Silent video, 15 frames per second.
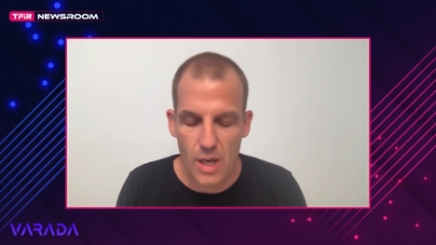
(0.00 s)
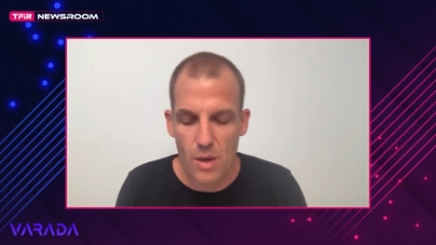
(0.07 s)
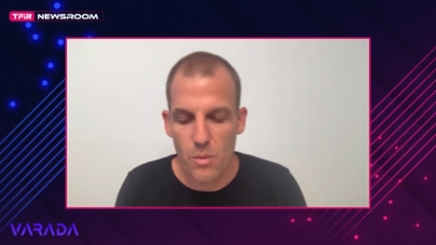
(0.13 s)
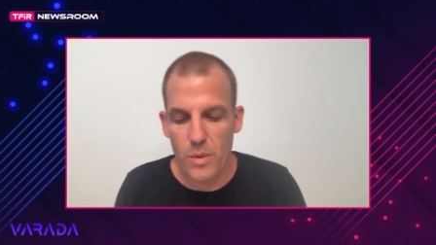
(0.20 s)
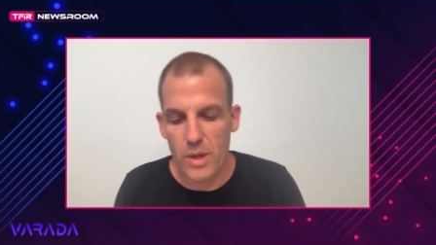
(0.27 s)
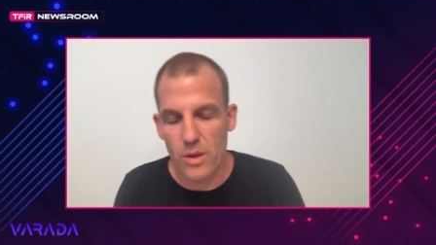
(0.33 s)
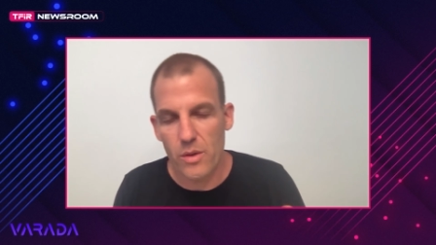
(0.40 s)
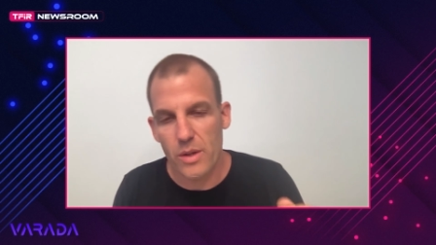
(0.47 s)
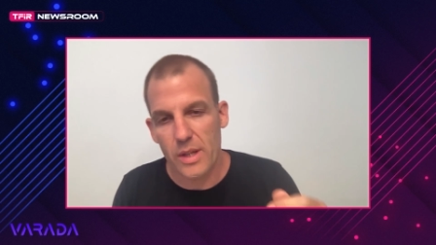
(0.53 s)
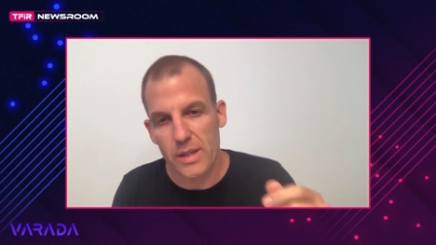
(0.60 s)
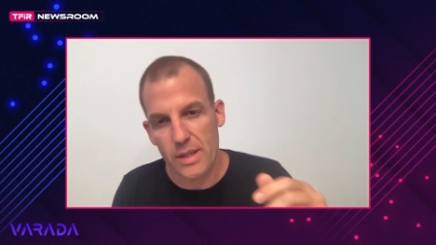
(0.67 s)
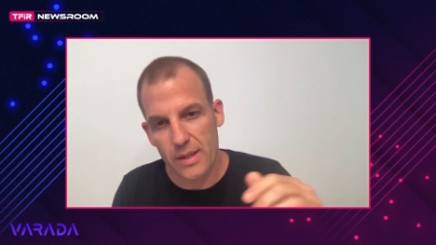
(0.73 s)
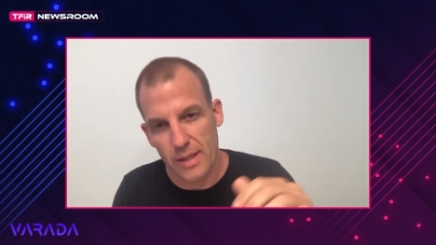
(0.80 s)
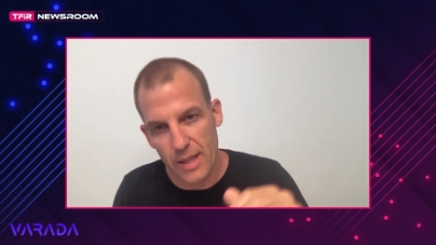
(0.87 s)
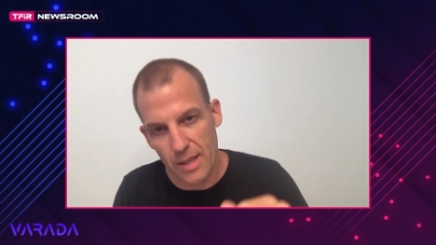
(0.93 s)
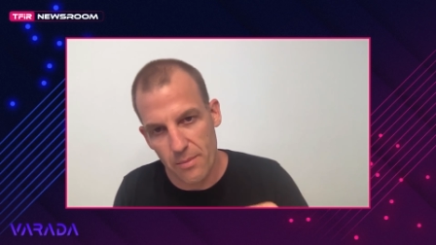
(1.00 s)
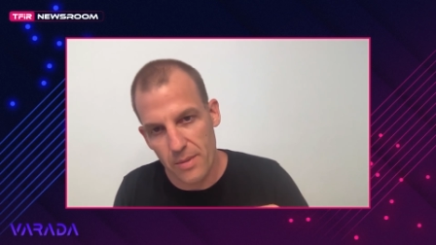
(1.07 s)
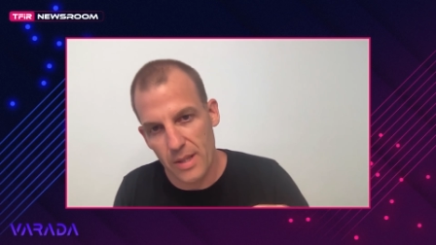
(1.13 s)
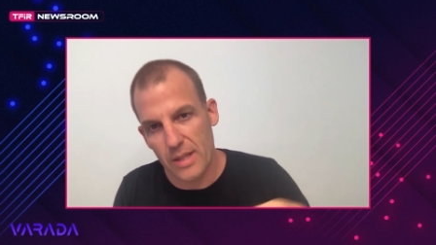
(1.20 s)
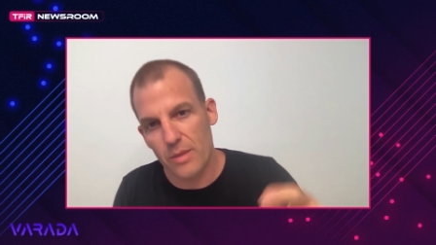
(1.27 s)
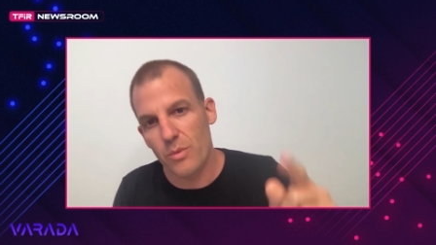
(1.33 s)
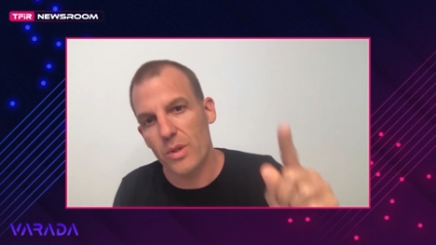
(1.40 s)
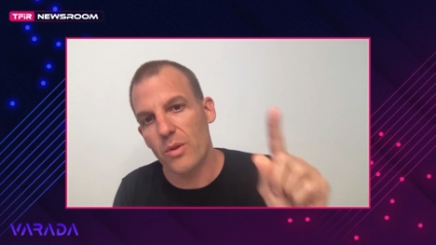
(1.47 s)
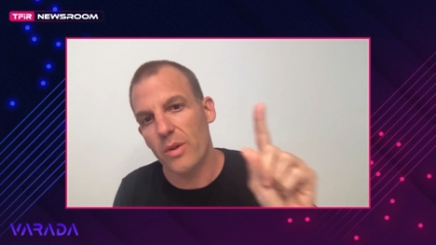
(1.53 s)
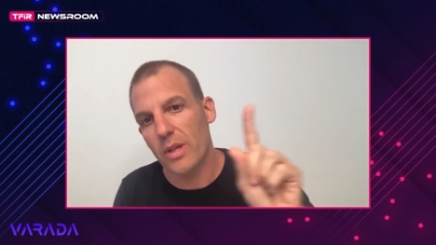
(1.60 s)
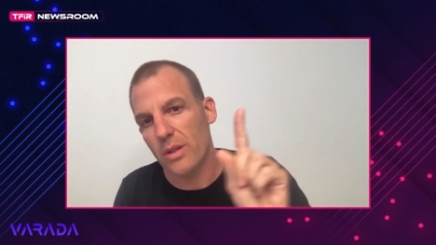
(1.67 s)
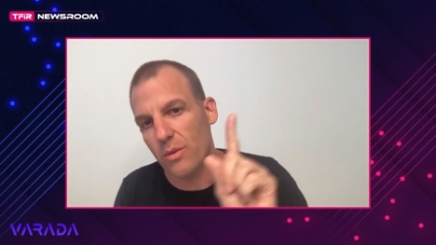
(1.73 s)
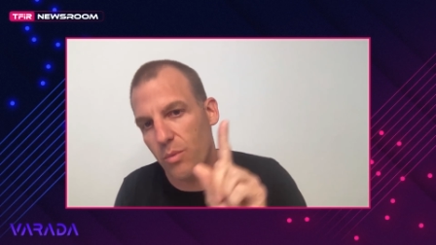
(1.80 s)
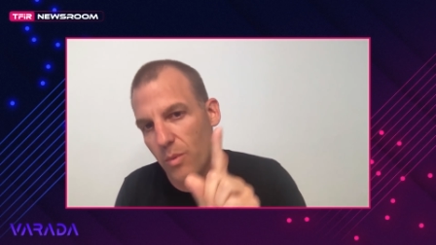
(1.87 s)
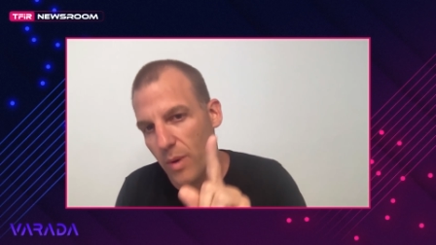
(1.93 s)
We look at a table and we look
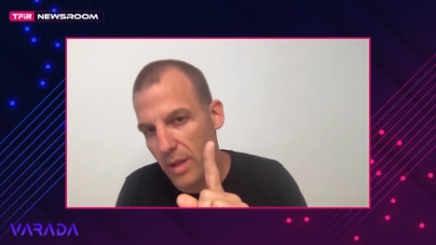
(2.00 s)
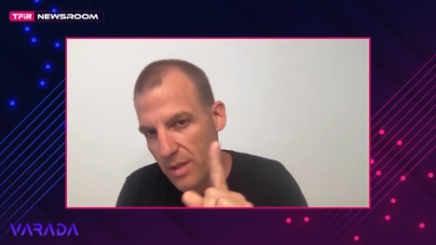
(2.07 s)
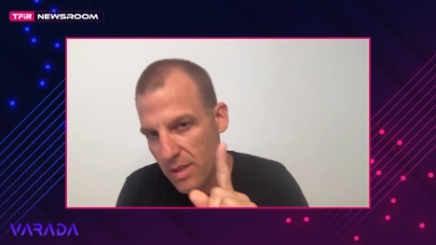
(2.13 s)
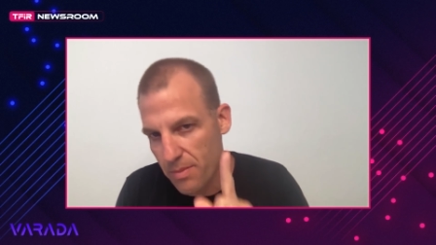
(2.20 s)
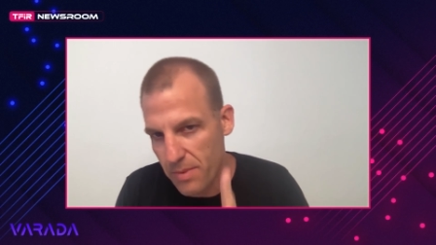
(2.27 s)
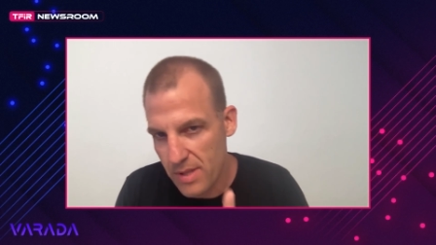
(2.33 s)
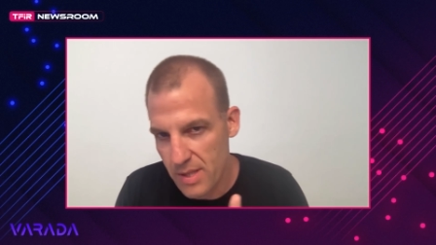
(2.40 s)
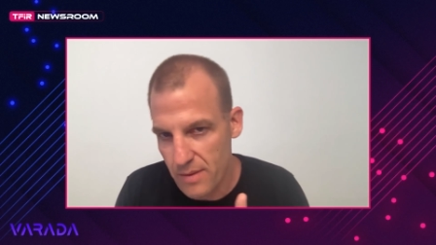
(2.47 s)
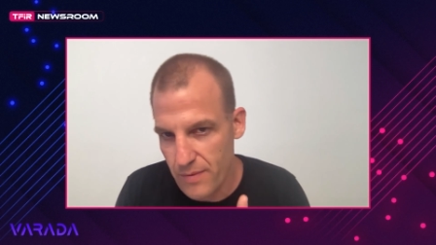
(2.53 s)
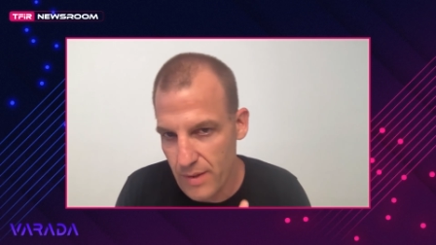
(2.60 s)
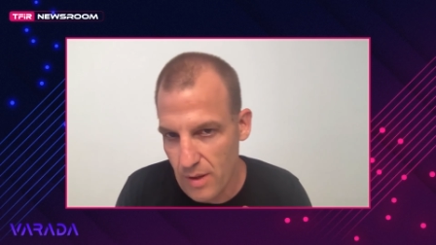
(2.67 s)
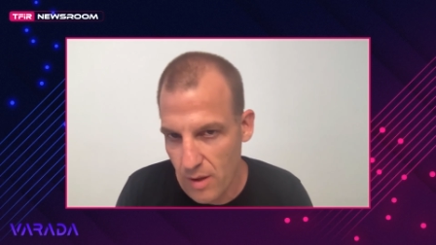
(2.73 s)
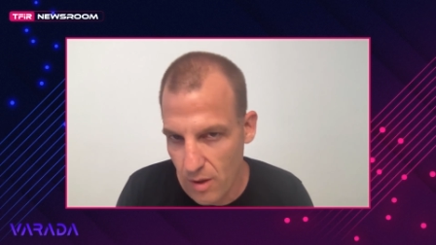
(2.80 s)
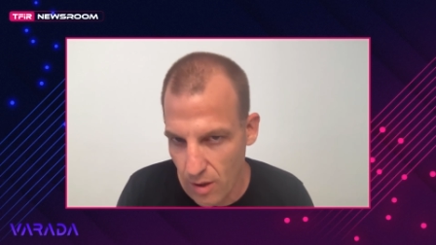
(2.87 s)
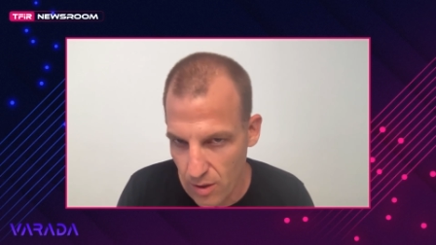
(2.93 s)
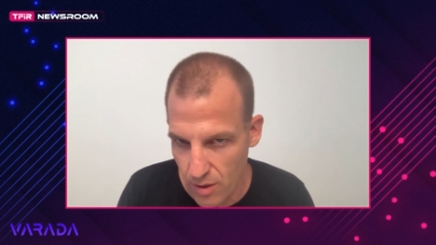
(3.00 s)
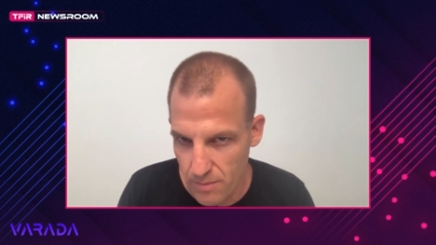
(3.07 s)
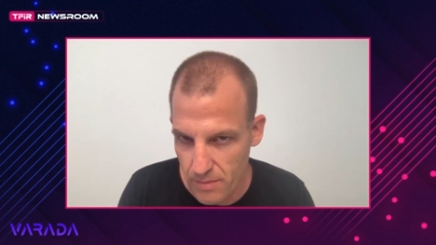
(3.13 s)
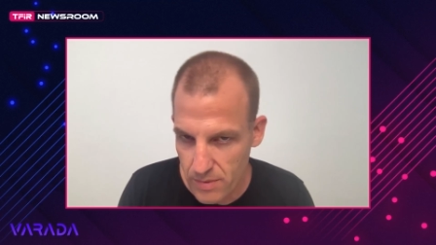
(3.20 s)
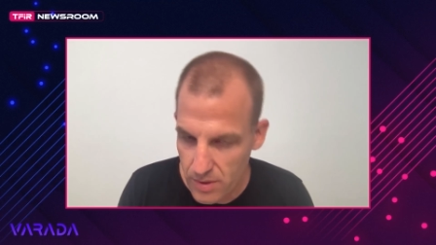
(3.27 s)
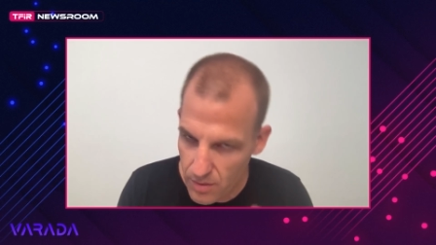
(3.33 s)
at one specific column.